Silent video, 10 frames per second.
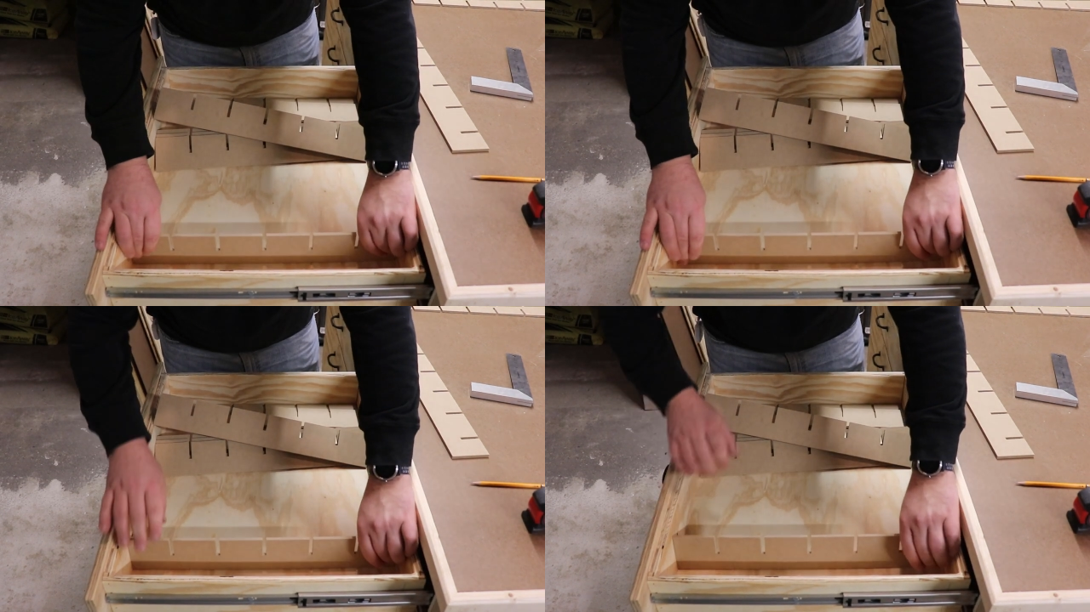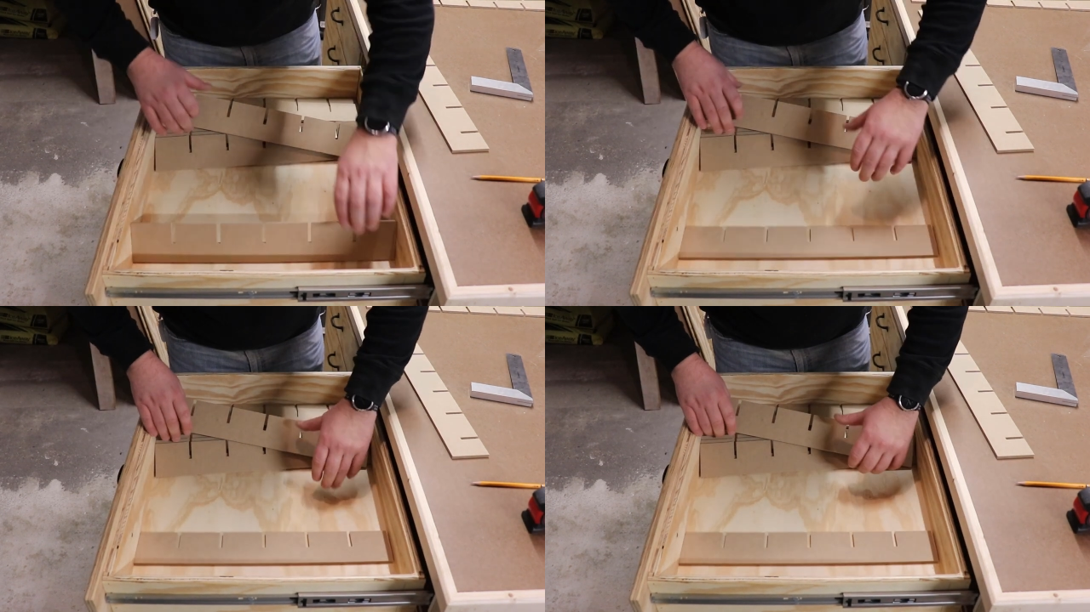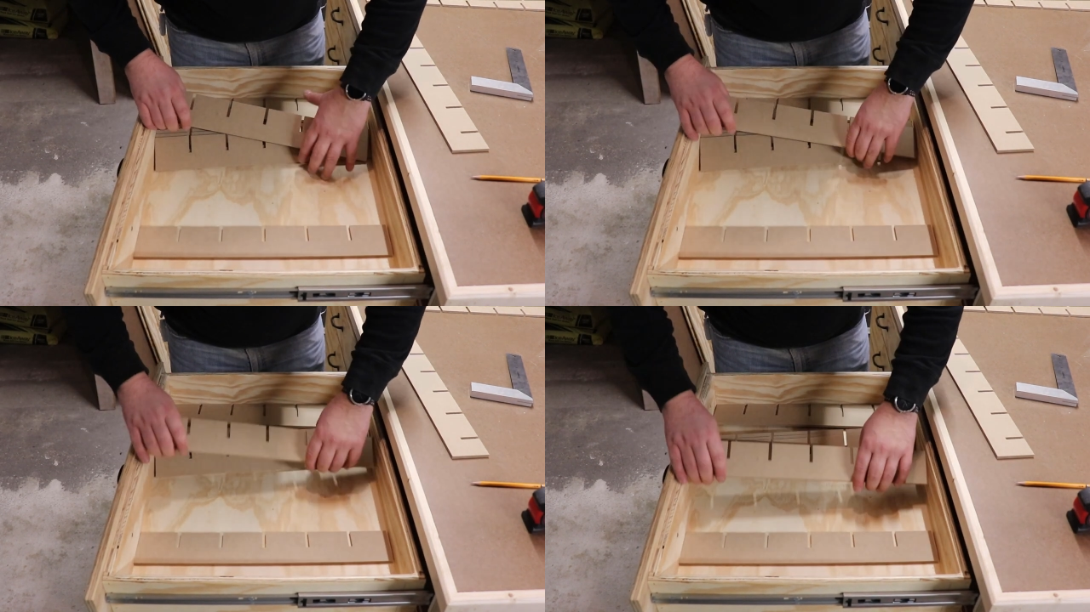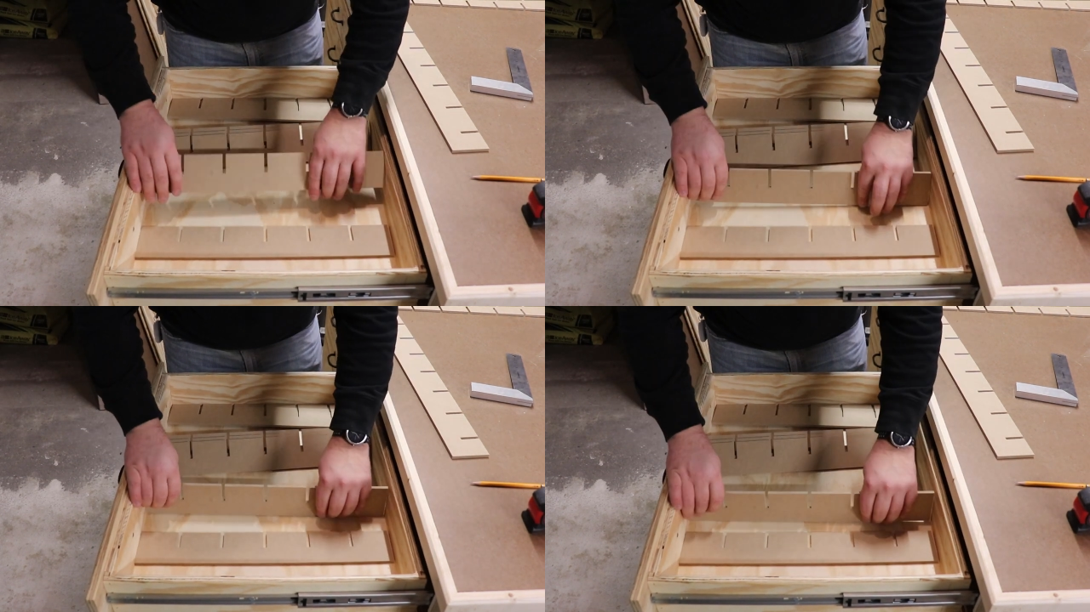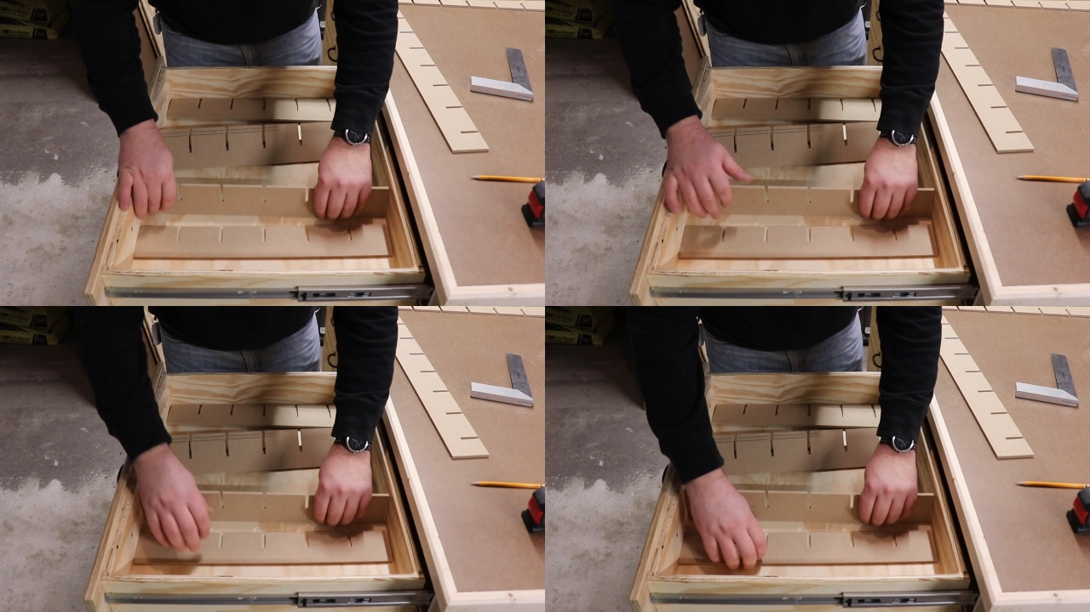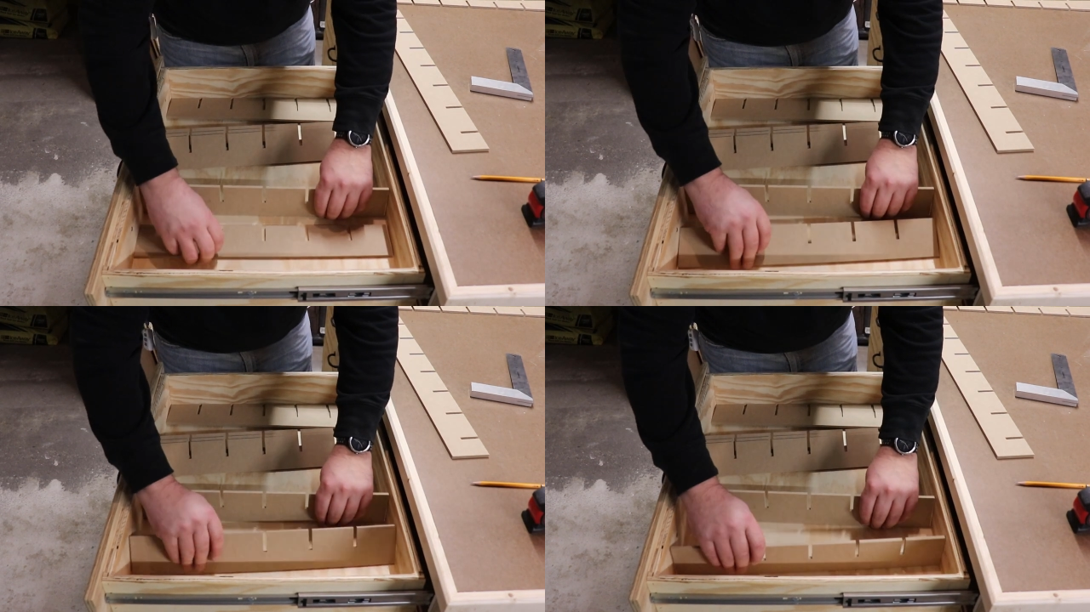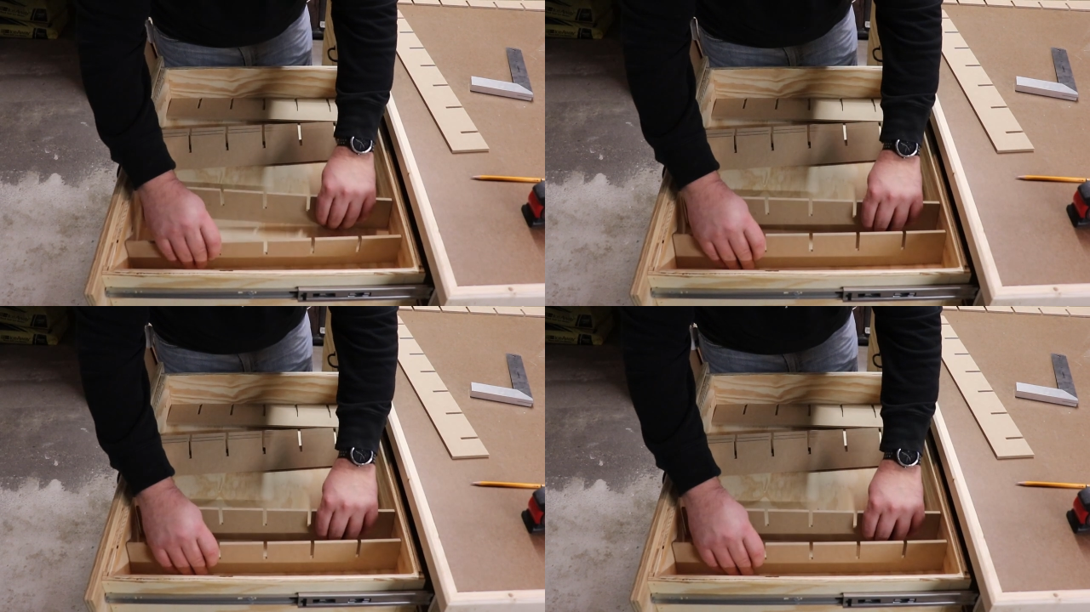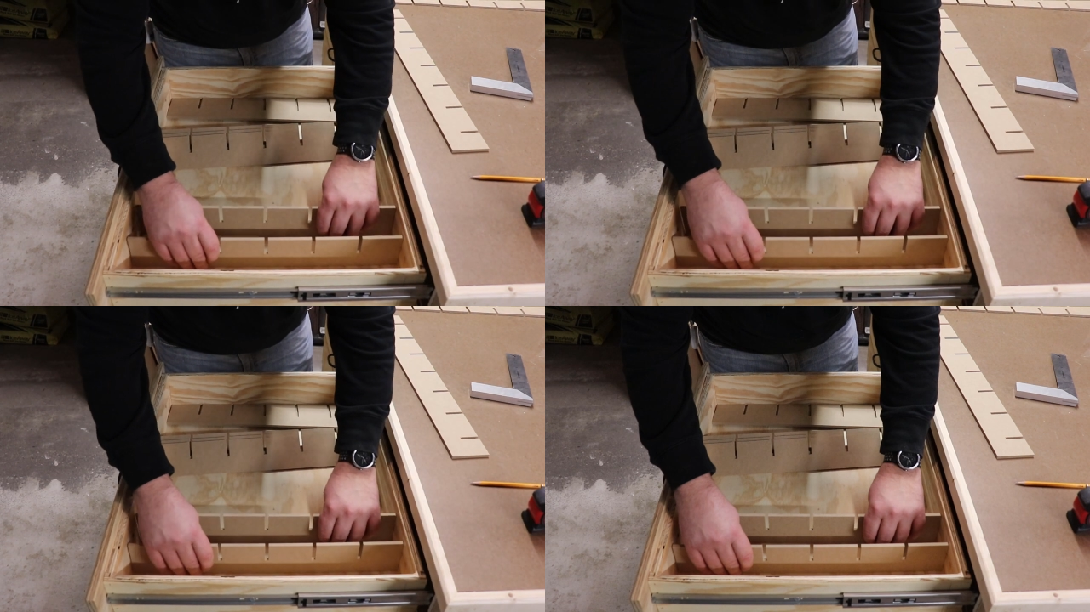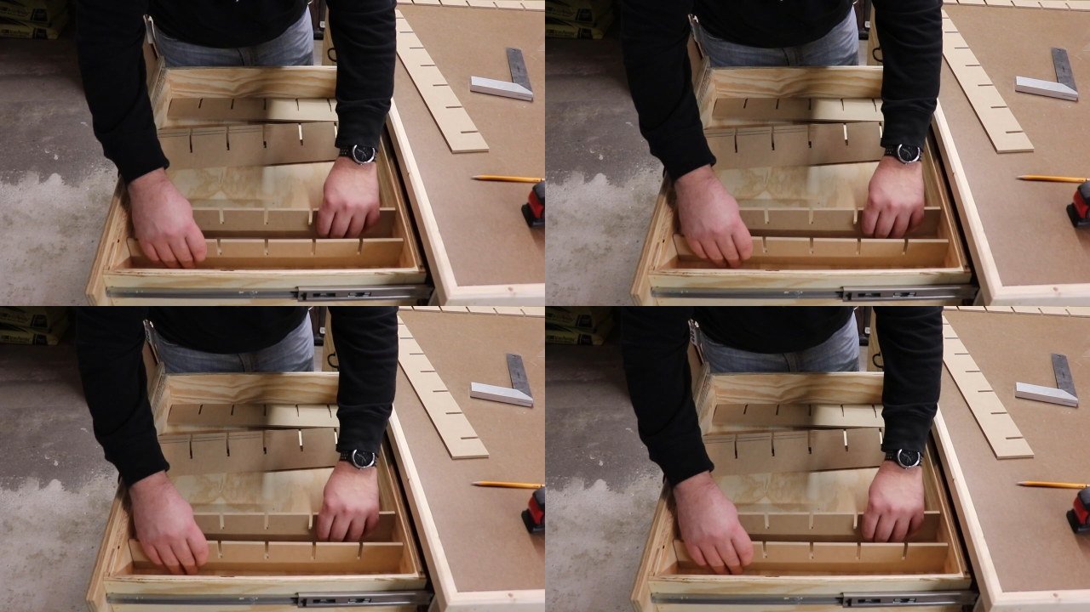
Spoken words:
No face is visible, so there are no lips to read.